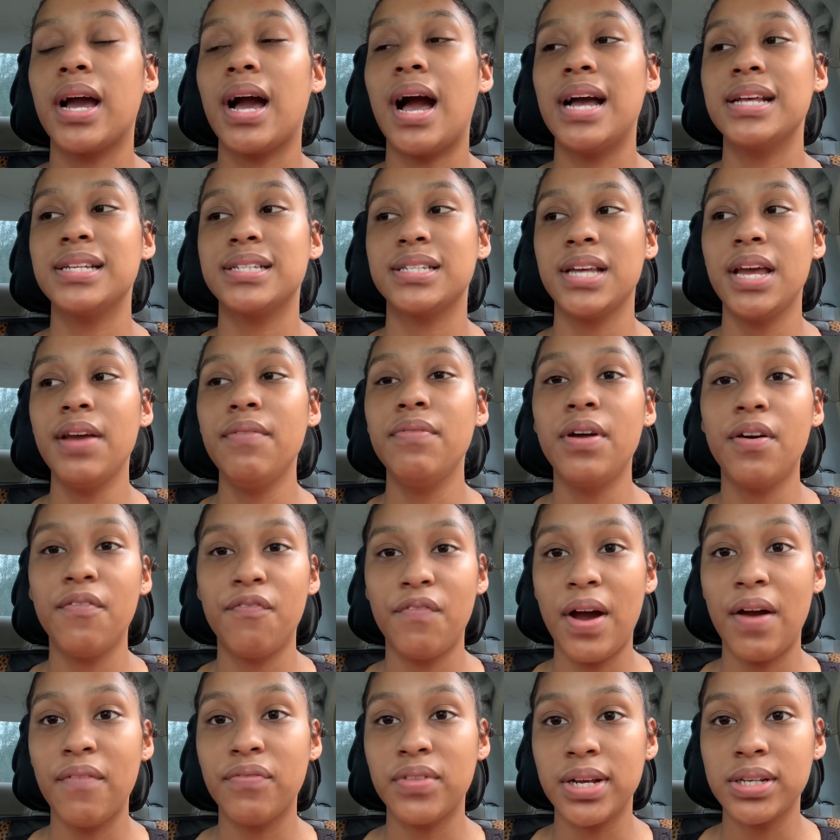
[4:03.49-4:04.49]
I saved up
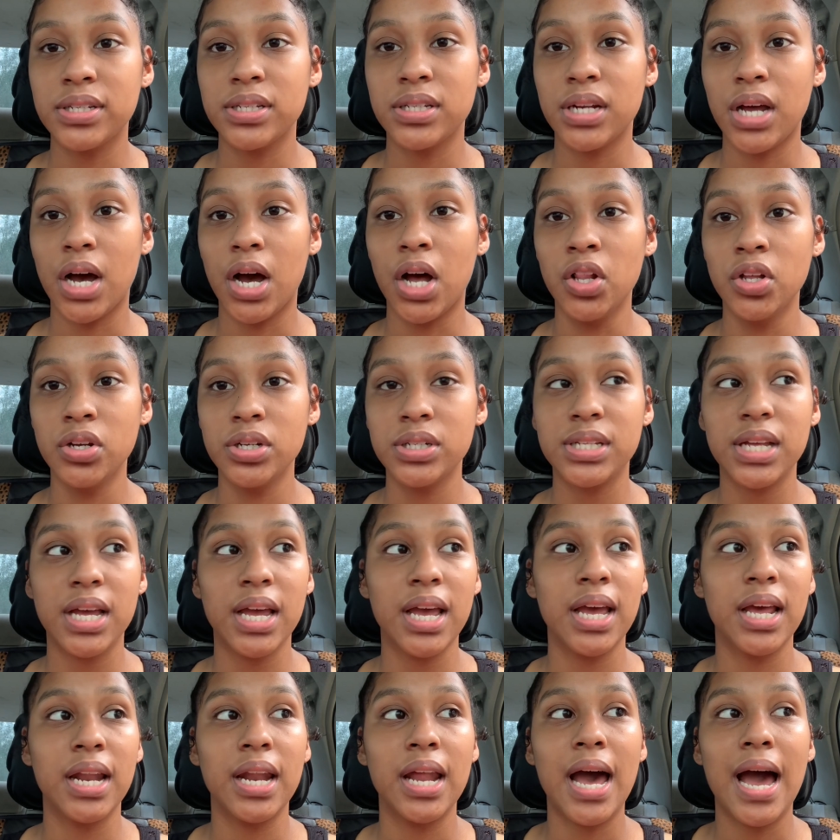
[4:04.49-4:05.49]
$5,000
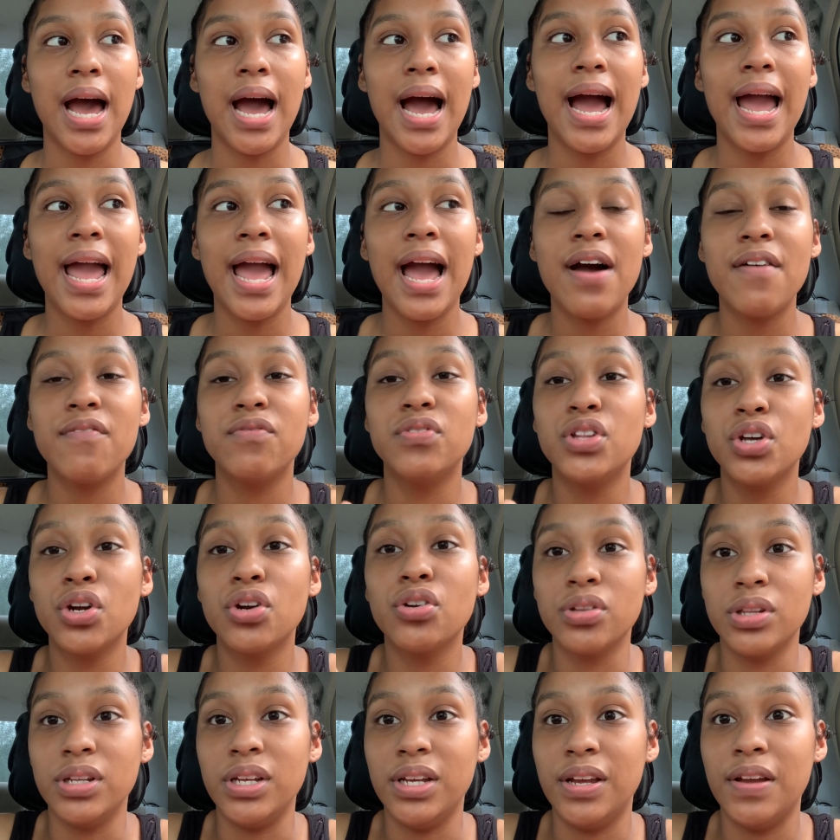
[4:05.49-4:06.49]
and I have
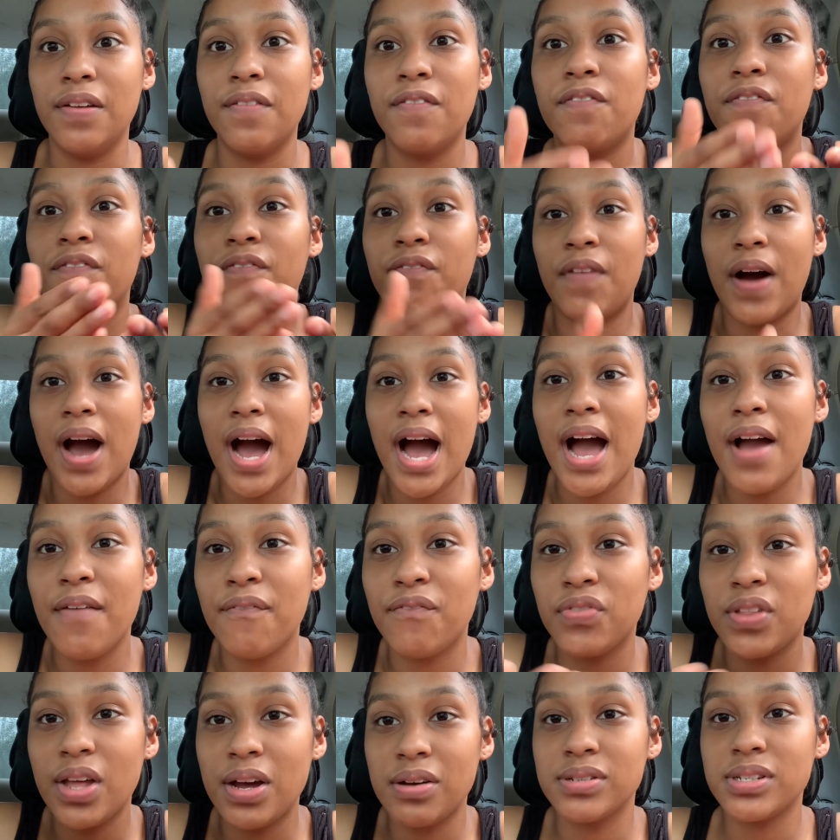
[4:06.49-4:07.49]
literally
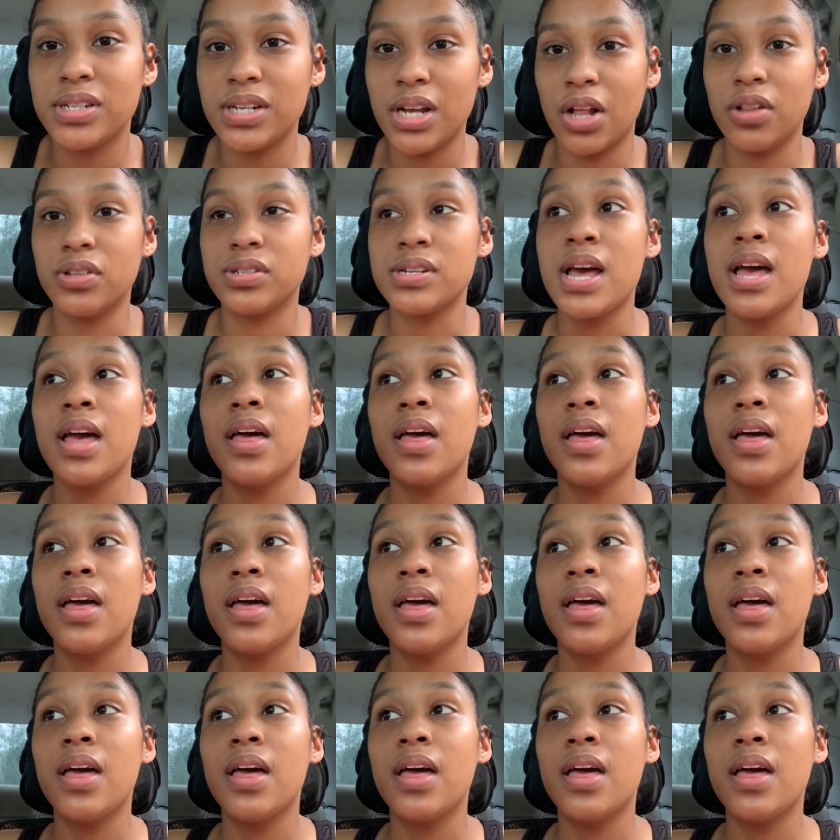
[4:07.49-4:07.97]
$5,000.